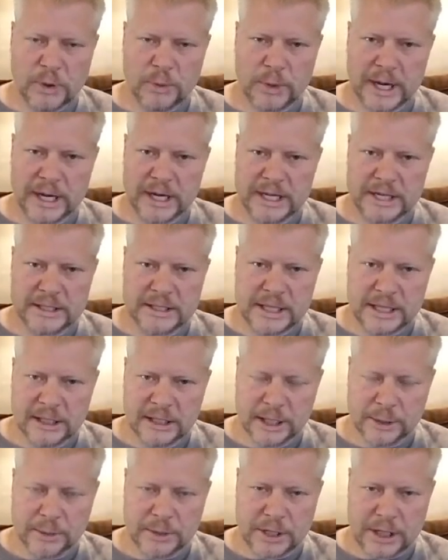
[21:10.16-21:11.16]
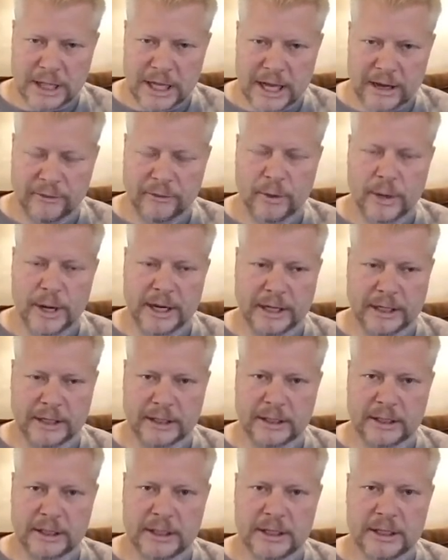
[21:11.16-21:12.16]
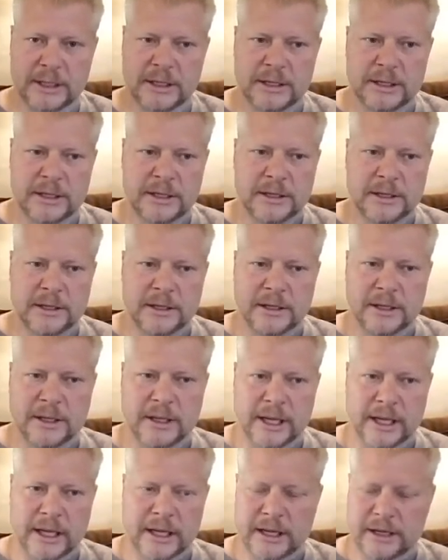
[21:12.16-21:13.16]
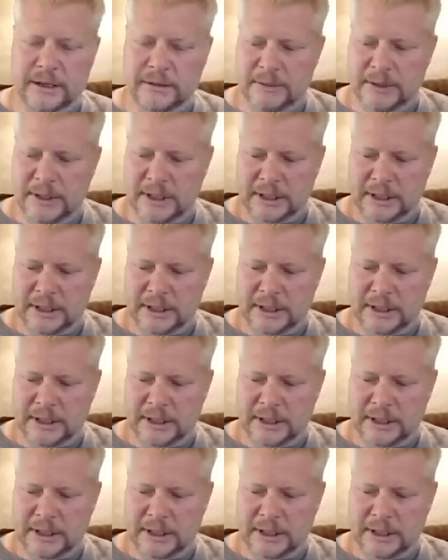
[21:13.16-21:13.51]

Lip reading: Right? He's dealing with a lot of rain. And